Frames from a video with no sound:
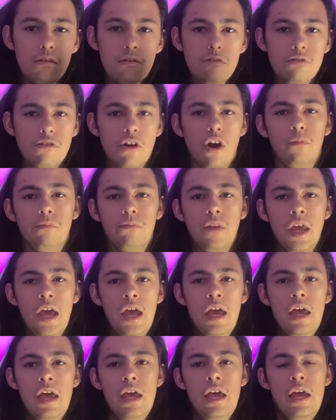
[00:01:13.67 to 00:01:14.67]
So,
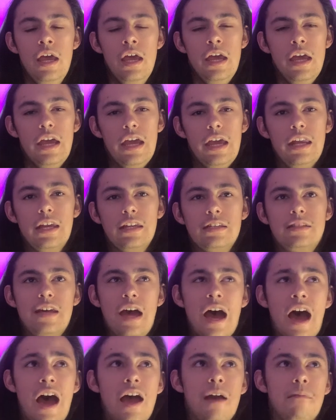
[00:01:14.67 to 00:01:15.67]
in a
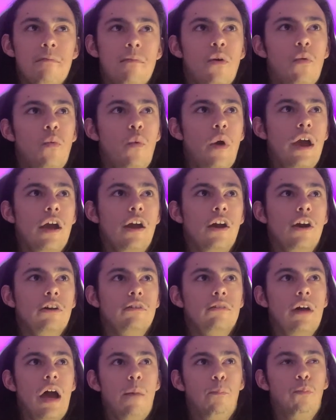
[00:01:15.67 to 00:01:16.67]
time
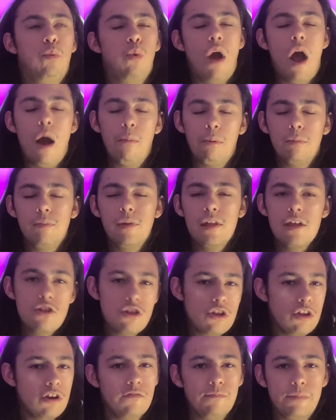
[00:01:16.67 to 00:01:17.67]
where I probably
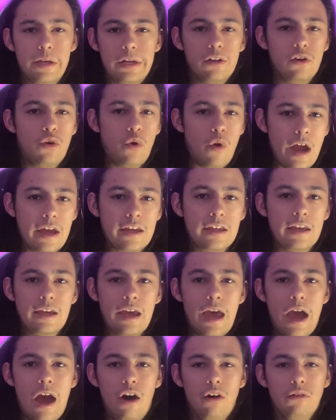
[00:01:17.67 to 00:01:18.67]
should have been
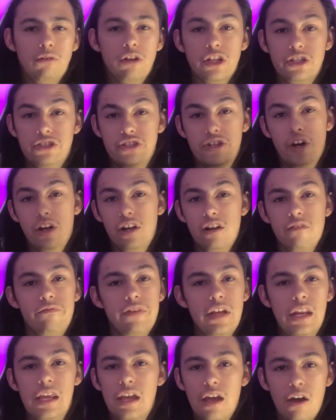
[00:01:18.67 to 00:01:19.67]
cranking out a ton of
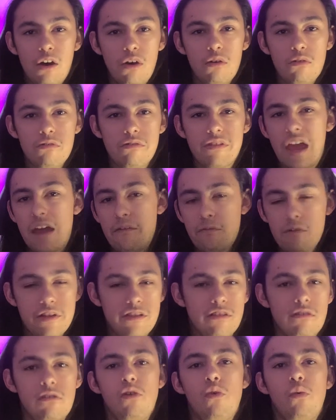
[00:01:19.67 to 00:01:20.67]
videos every
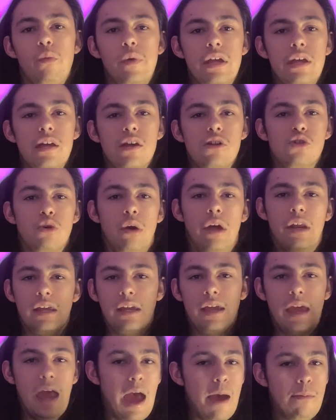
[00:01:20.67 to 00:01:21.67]
single week, trying
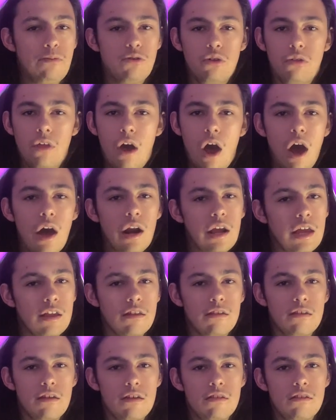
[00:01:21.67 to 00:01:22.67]
to capture the
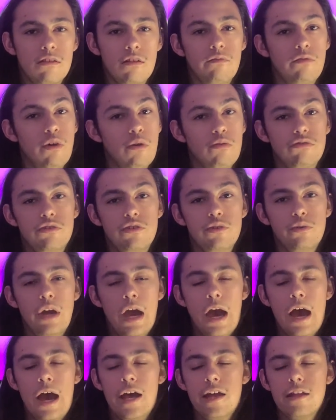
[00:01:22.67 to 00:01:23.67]
audiences of those two
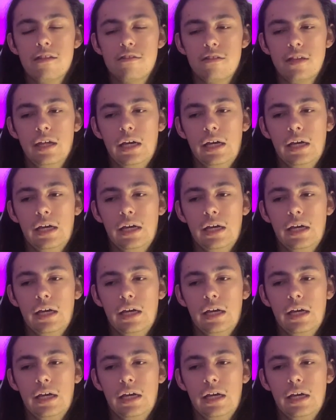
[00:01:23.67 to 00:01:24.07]
guys